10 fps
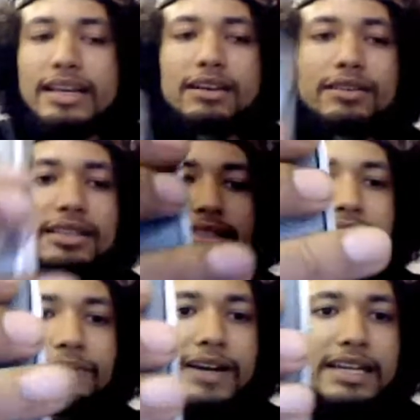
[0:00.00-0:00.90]
Now this
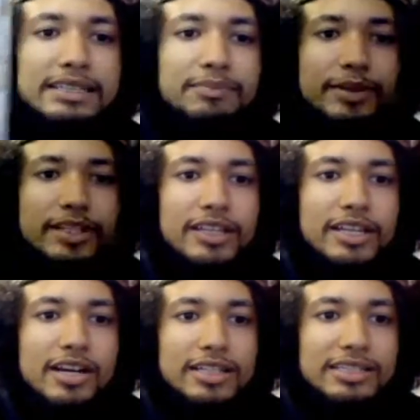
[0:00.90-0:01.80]
device,
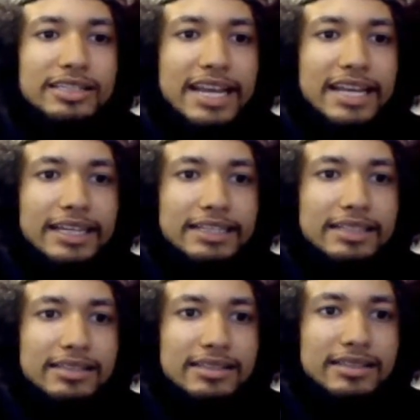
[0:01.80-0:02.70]
purely on
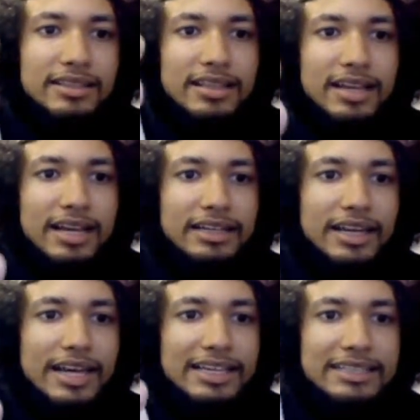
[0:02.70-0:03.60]
aesthetics,
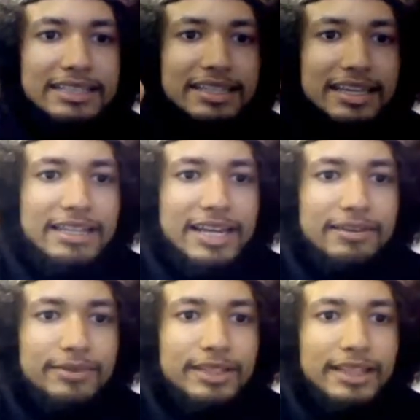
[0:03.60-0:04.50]
I can say that I
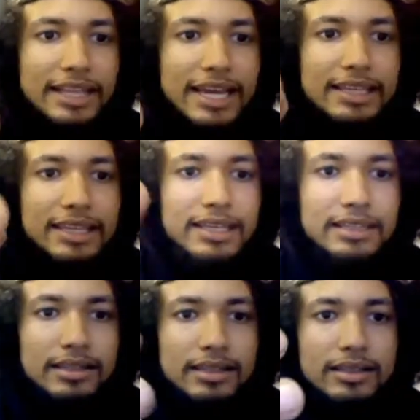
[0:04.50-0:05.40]
really like it.
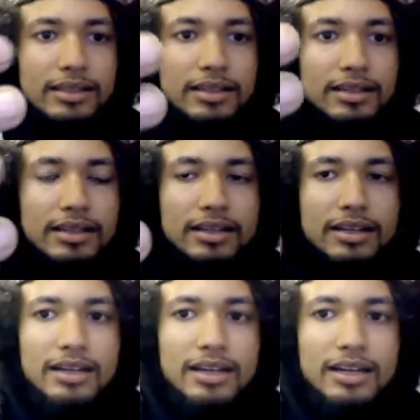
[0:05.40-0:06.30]

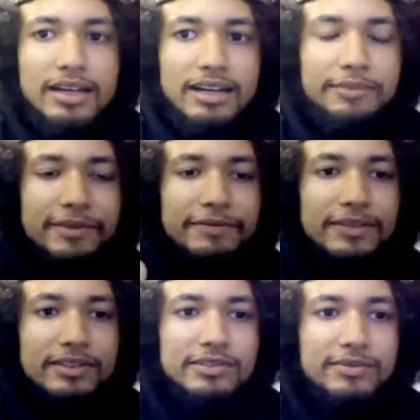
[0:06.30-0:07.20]
It
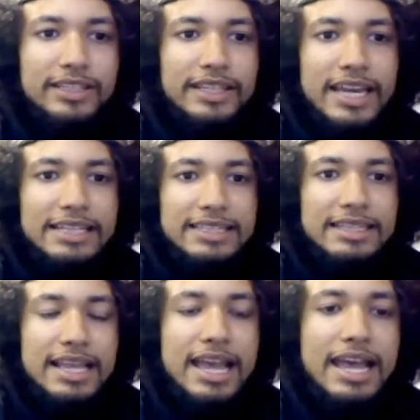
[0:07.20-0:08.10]
feels really nice
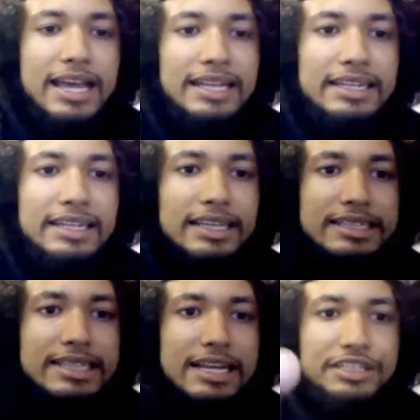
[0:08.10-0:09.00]
in the hand.
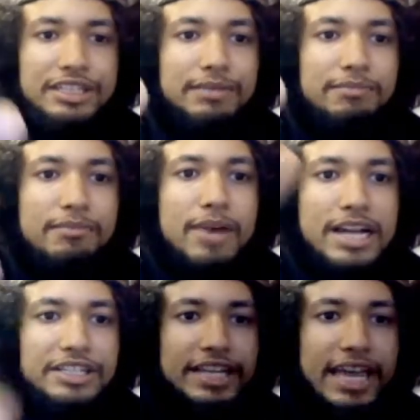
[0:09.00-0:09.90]
It's actually
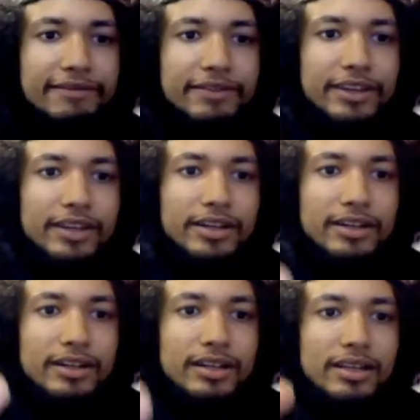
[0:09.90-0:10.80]
much
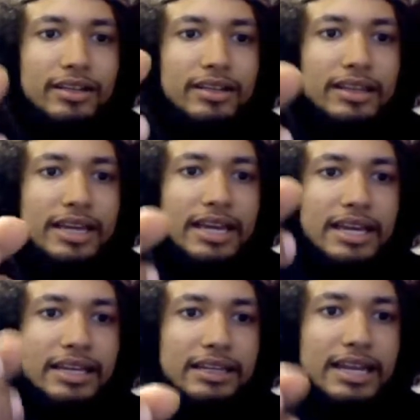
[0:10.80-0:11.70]
heavier
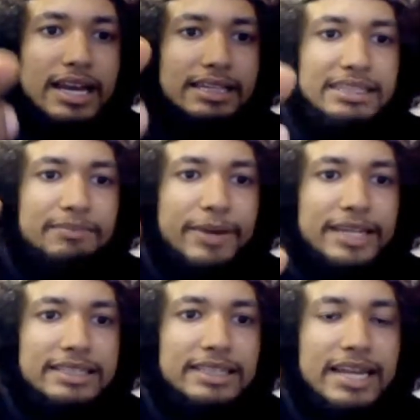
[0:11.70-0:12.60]
than I
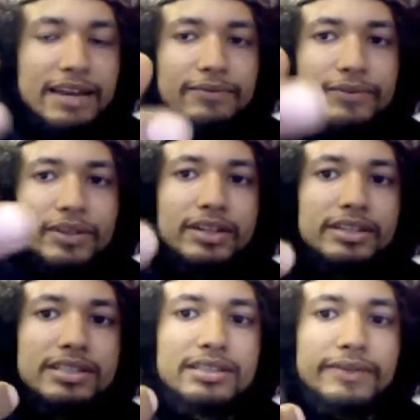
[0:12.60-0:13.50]
expected at
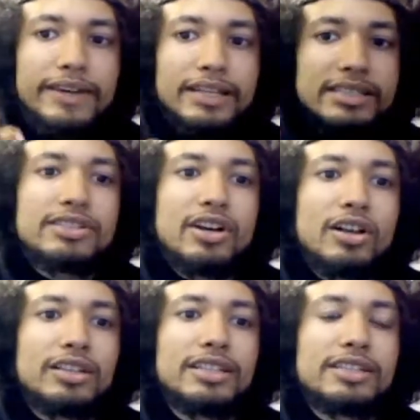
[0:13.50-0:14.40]
first. Very
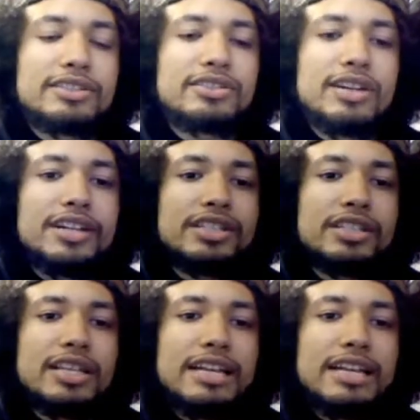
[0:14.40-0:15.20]
solid construction.